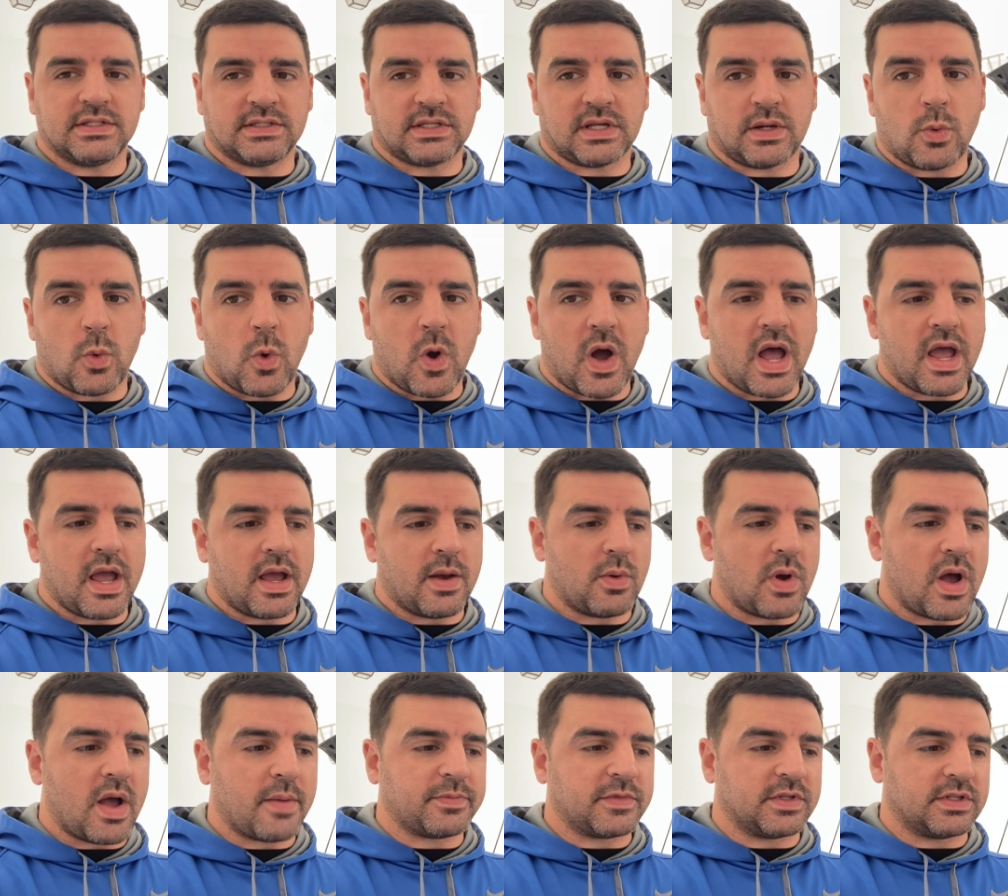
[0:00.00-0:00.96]
and why I
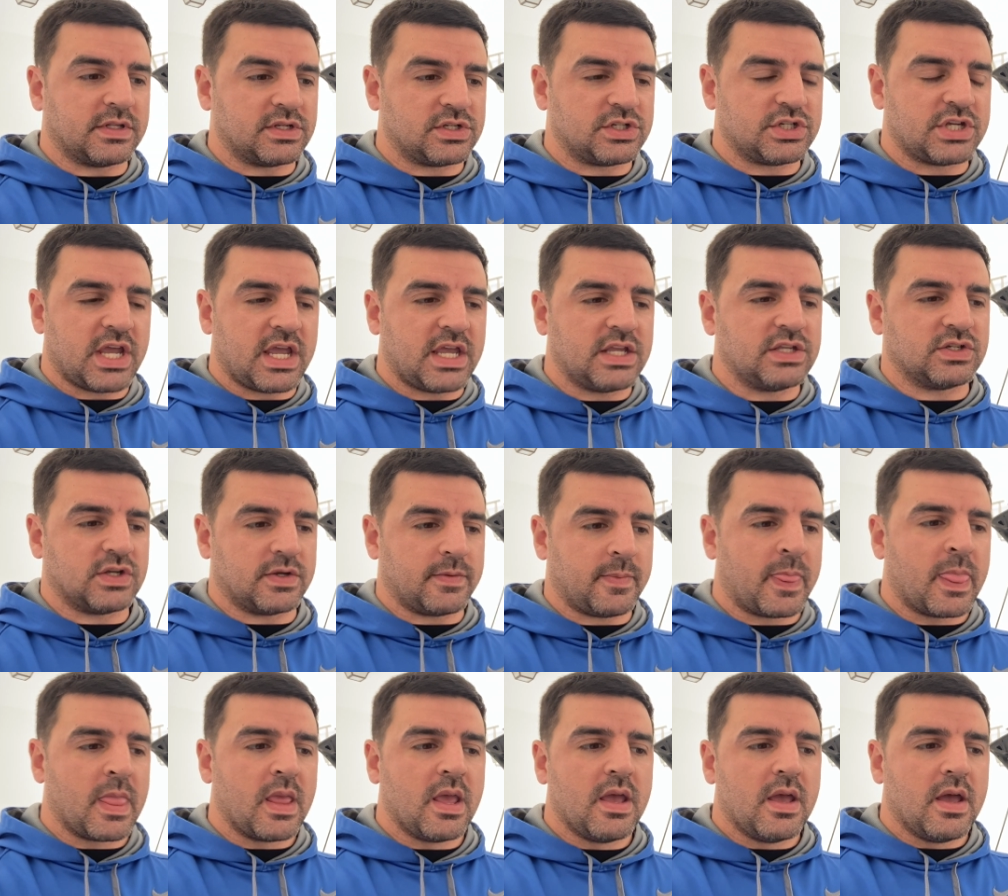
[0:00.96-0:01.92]
opted to change
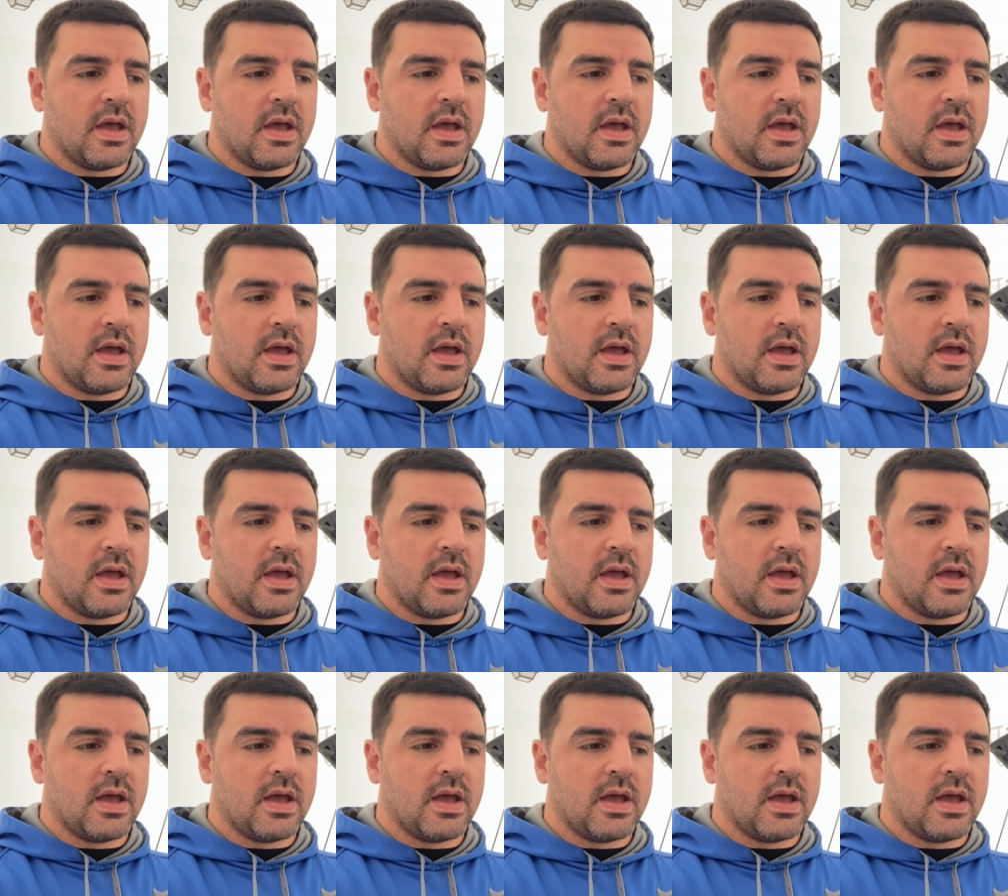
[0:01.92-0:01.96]
it.